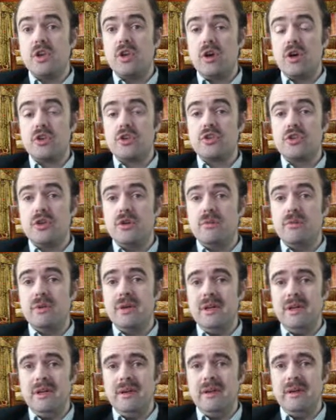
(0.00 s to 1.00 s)
long-term
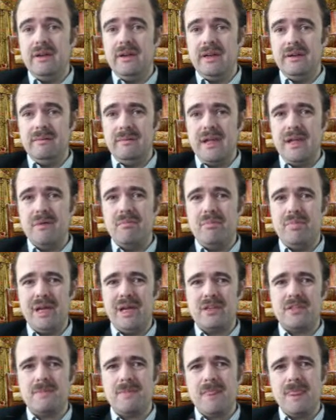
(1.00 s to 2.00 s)

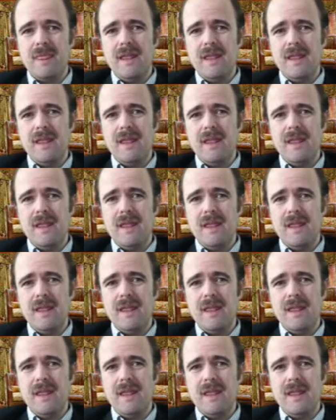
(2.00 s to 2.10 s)
impact.